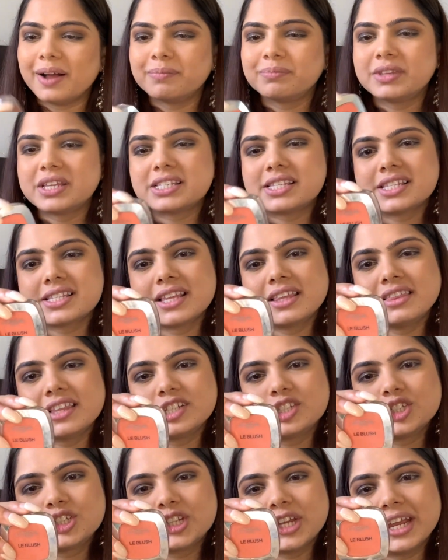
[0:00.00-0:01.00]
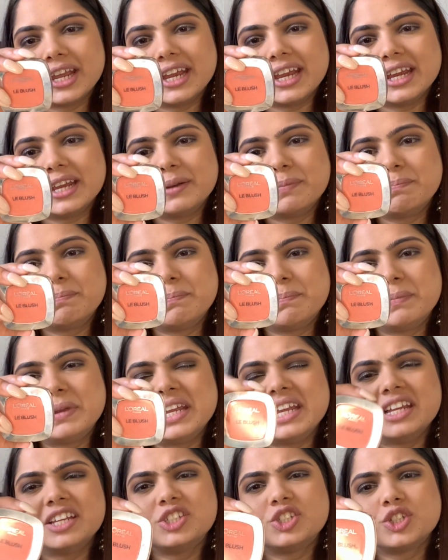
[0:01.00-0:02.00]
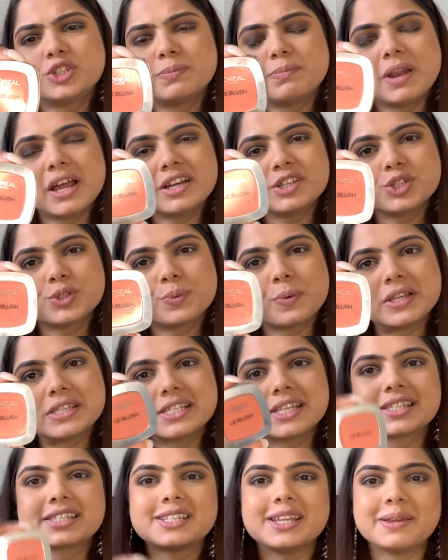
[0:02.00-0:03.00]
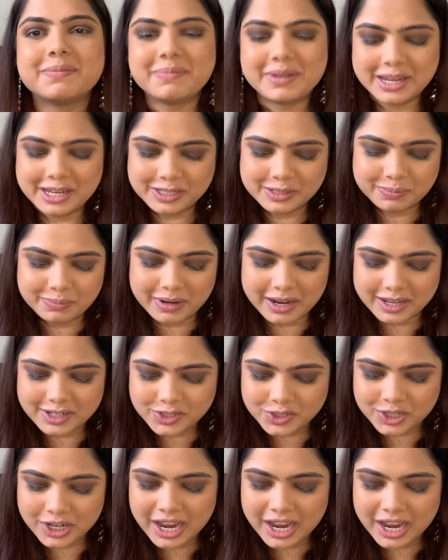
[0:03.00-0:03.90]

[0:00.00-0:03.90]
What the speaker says: This is in the shade Peach Blush, 160 Peach Blush.